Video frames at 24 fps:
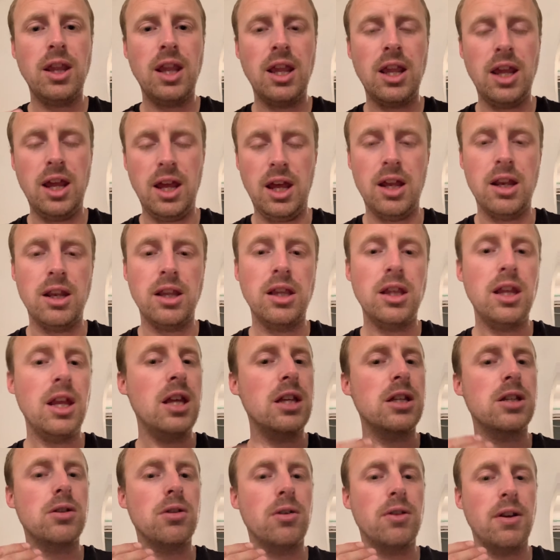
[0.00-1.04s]
it,
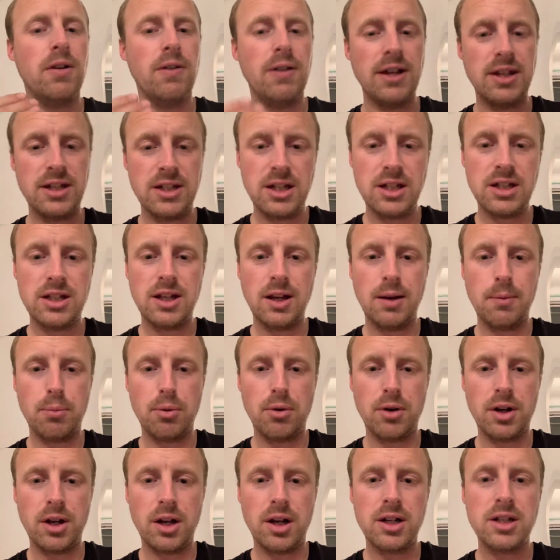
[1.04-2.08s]
it's not their existing
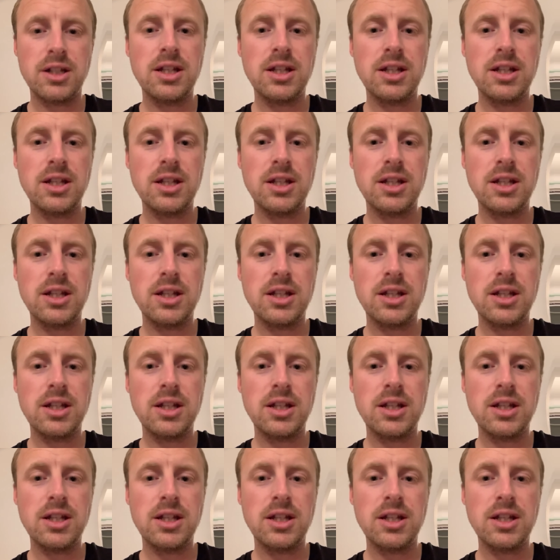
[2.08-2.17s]
products,